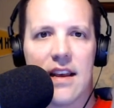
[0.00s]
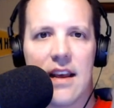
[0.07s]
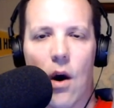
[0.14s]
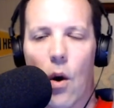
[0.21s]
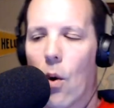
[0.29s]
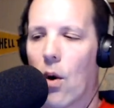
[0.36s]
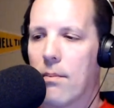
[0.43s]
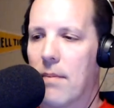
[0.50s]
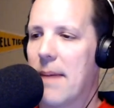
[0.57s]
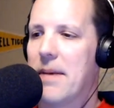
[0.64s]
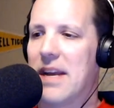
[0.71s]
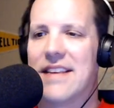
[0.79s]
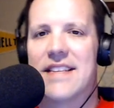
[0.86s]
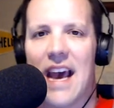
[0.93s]
or
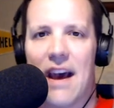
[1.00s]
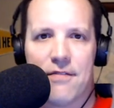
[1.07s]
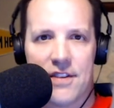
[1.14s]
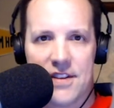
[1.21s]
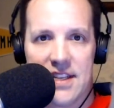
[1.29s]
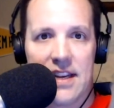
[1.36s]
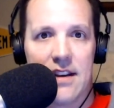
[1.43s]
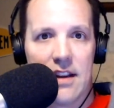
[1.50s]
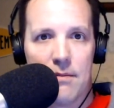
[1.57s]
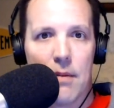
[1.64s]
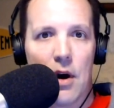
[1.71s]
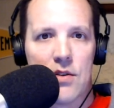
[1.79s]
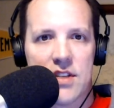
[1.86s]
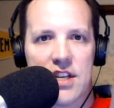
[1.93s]
maybe a deficit in
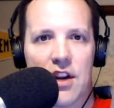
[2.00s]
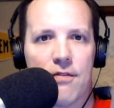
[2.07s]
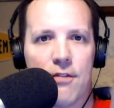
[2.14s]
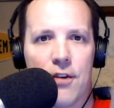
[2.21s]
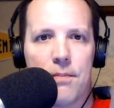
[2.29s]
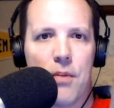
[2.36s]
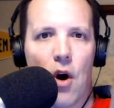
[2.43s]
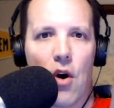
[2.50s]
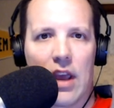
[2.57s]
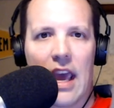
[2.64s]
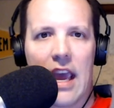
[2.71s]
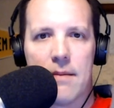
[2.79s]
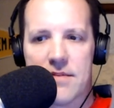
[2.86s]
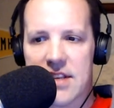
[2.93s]
most of your football
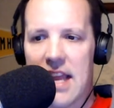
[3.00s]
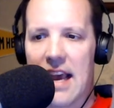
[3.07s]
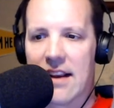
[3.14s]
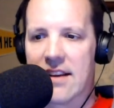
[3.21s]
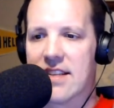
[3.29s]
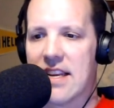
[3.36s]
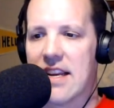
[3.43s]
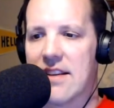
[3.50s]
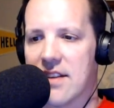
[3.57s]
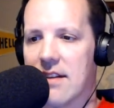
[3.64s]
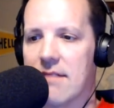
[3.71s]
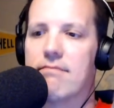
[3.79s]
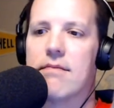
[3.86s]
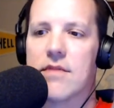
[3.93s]
games next
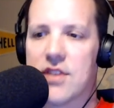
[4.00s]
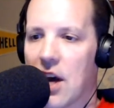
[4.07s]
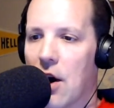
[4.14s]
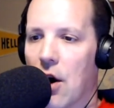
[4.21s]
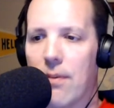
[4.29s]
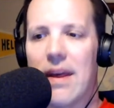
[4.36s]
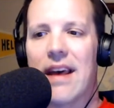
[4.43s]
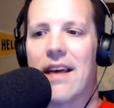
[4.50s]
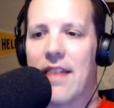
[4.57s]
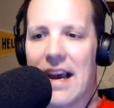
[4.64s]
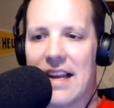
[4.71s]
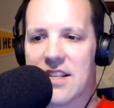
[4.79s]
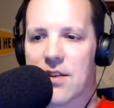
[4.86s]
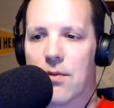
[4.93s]
season. So
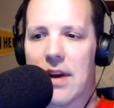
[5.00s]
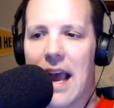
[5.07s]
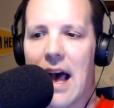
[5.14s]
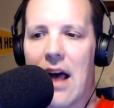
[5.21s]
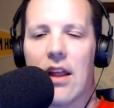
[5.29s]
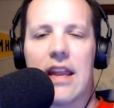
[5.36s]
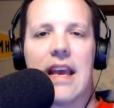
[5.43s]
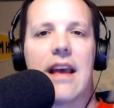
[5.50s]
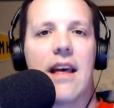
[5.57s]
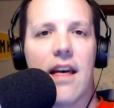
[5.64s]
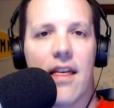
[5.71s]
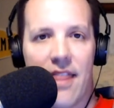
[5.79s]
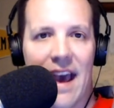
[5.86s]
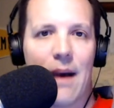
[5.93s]
that's the reality.
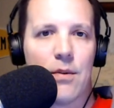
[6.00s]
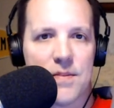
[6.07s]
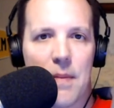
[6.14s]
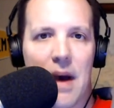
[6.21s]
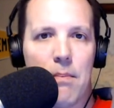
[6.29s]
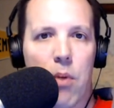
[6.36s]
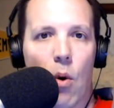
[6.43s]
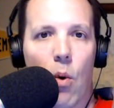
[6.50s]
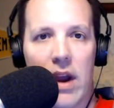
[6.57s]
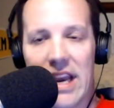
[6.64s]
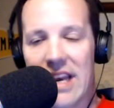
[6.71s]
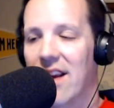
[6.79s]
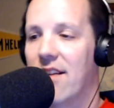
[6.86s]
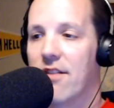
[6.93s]
That was my
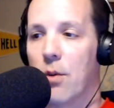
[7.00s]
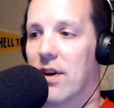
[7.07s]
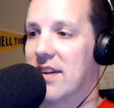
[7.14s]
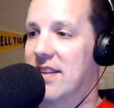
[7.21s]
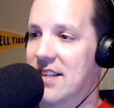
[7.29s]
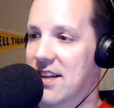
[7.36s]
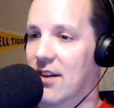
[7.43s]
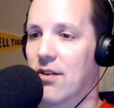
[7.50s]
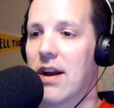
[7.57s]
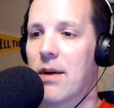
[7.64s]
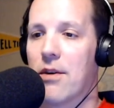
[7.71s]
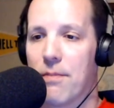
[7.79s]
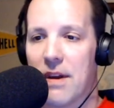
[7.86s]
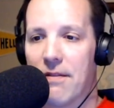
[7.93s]
point. If you want to disagree
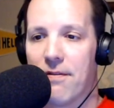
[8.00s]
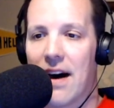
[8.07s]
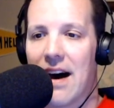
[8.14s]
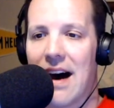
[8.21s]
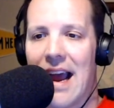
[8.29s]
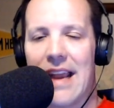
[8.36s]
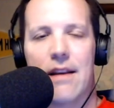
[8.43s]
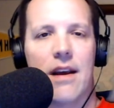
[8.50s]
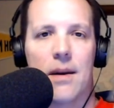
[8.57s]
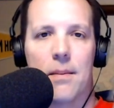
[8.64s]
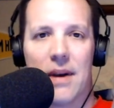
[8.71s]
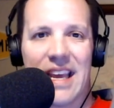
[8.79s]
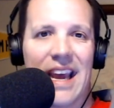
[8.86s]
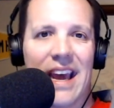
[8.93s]
with me, fine.
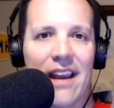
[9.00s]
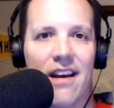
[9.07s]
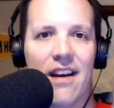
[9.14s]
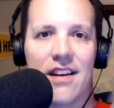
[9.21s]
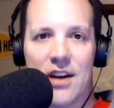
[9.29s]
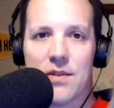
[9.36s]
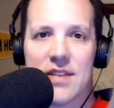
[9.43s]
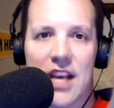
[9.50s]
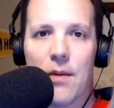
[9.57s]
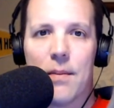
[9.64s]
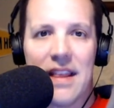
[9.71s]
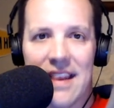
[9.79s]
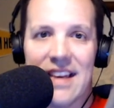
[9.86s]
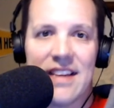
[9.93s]
But again, don't tell
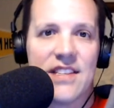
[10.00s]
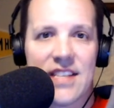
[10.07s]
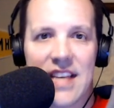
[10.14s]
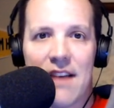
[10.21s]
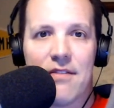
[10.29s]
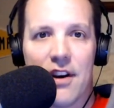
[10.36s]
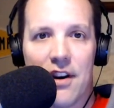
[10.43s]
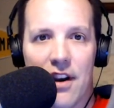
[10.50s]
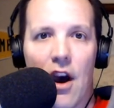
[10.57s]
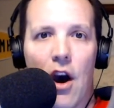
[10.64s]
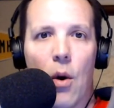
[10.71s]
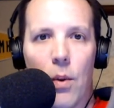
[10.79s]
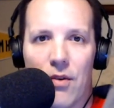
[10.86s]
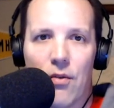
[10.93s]
me the
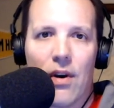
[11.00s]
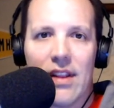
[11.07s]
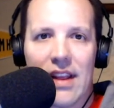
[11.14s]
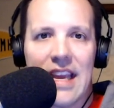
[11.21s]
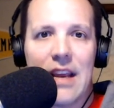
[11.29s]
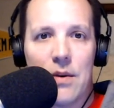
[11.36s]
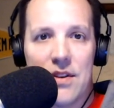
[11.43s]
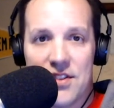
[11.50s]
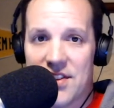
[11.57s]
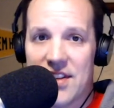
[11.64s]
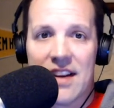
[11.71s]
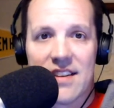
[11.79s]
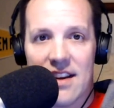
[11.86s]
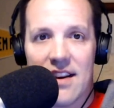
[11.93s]
7-0 when really he was
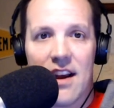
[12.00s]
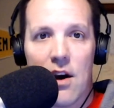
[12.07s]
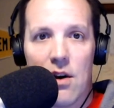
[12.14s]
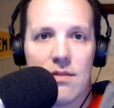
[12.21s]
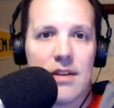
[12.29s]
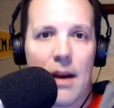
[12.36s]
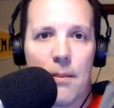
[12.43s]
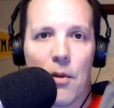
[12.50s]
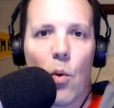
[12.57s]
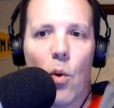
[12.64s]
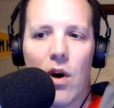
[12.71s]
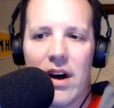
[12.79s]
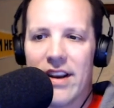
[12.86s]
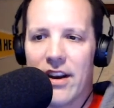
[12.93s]
6-0, number
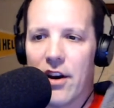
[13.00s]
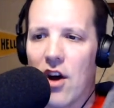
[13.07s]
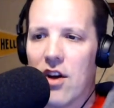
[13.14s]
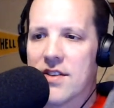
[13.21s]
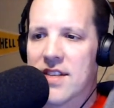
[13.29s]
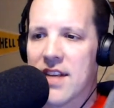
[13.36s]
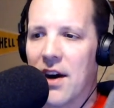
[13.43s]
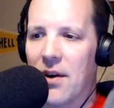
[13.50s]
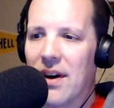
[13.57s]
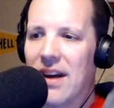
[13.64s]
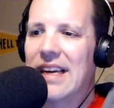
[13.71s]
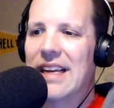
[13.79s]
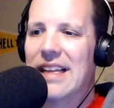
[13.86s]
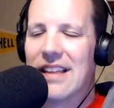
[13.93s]
1. And also,
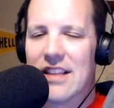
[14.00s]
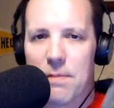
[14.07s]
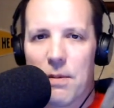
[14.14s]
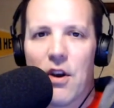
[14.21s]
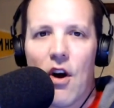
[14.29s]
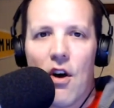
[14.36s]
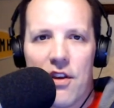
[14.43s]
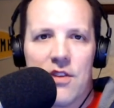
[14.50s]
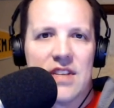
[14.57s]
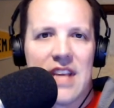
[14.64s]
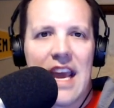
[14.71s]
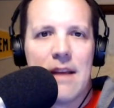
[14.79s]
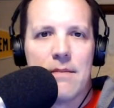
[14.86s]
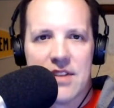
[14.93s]
let's put all those
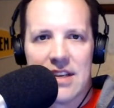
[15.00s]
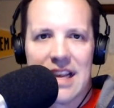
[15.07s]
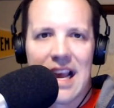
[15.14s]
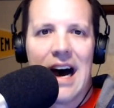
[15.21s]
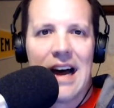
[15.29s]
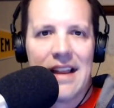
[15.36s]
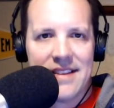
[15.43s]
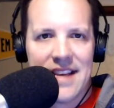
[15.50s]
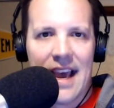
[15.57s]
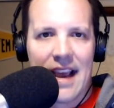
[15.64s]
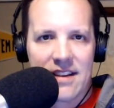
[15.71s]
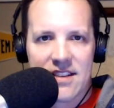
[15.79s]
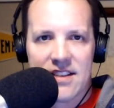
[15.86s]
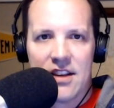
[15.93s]
games in
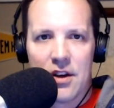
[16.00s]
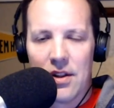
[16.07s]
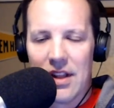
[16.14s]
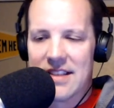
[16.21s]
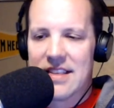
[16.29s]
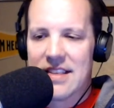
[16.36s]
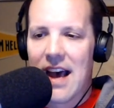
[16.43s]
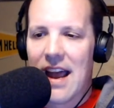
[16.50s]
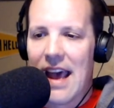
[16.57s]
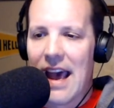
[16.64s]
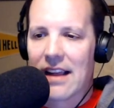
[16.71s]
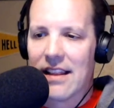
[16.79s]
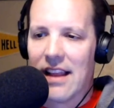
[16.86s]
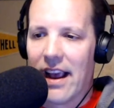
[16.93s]
context too. Let's not
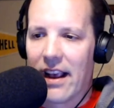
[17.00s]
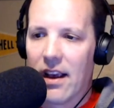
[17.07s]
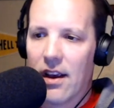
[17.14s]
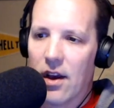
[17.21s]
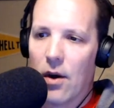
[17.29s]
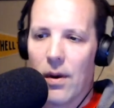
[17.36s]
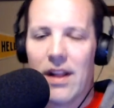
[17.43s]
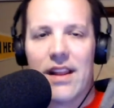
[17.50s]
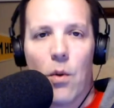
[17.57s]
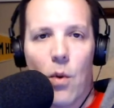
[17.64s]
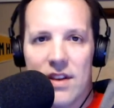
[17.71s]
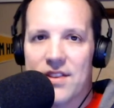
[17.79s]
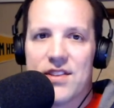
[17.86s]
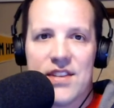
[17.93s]
act like, well, he
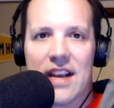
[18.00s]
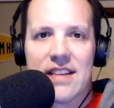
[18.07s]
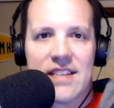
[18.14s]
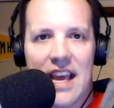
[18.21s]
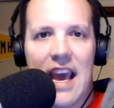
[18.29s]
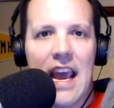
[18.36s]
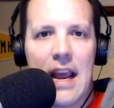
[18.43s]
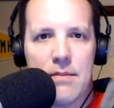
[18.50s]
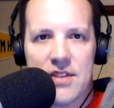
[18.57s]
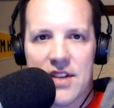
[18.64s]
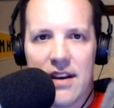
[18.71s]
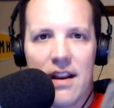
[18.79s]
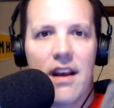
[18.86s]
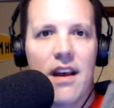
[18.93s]
won 6 games
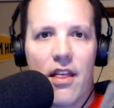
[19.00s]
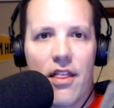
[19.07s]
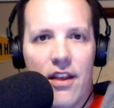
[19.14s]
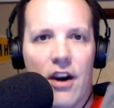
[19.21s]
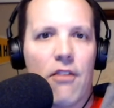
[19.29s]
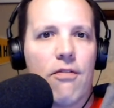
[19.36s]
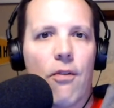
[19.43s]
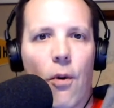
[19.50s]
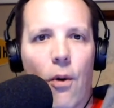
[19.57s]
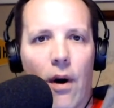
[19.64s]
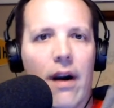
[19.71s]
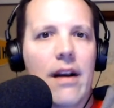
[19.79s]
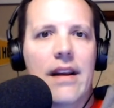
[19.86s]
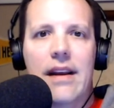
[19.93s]
and
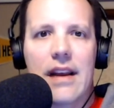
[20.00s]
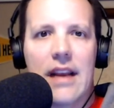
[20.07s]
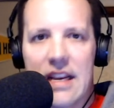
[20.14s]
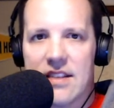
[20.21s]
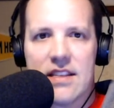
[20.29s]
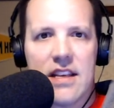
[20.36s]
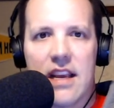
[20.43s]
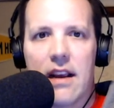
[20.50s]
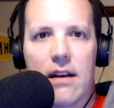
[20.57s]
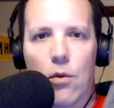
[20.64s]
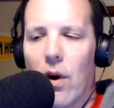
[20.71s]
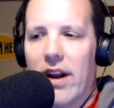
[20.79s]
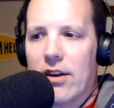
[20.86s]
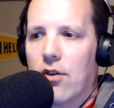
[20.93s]
therefore he's the,
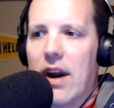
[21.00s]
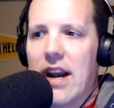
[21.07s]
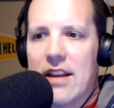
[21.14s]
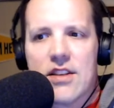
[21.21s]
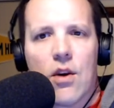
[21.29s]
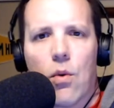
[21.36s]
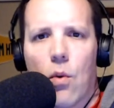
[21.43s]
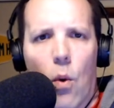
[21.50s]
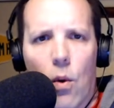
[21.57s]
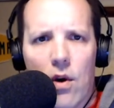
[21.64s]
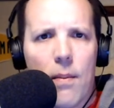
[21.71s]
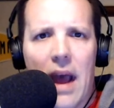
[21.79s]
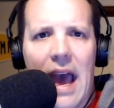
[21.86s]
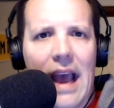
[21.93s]
what, greatest
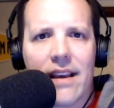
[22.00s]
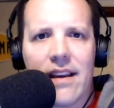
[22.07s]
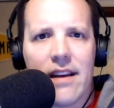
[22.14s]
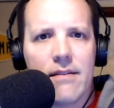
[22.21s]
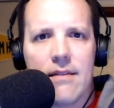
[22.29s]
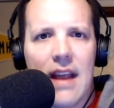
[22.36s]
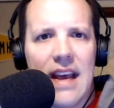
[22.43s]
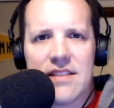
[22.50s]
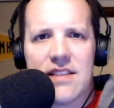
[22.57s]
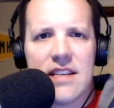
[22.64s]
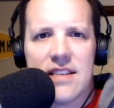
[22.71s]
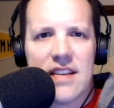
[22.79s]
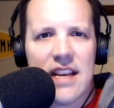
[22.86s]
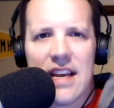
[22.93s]
quarterback in
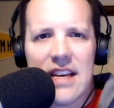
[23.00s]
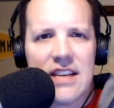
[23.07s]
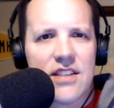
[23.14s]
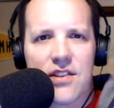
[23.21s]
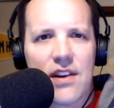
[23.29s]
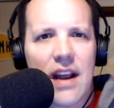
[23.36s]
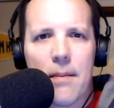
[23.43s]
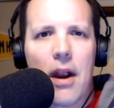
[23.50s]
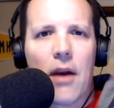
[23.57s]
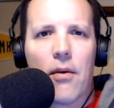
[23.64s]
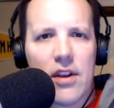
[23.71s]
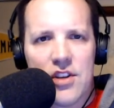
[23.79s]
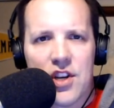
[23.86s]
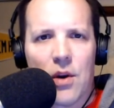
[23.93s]
SEC history. I'm not
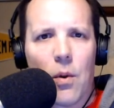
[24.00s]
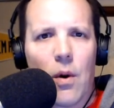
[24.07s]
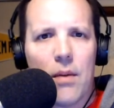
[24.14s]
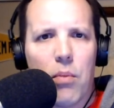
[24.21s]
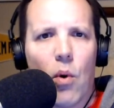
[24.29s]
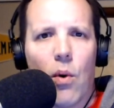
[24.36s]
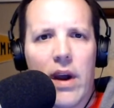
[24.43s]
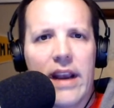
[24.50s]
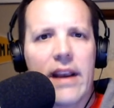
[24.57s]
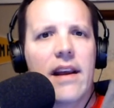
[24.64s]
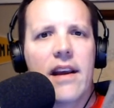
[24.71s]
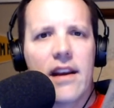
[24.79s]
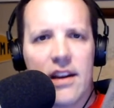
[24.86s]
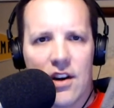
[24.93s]
really sure what point
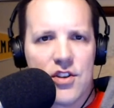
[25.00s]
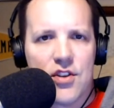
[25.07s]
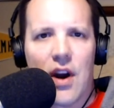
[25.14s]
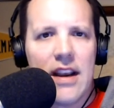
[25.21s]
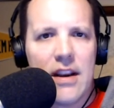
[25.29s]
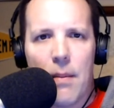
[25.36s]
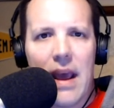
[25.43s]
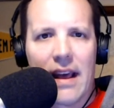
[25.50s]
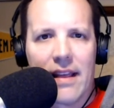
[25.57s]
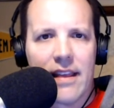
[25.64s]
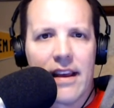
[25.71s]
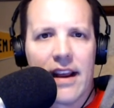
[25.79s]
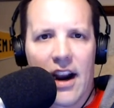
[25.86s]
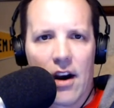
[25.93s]
you're trying to make
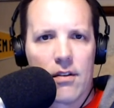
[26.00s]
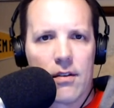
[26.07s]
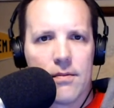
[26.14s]
there.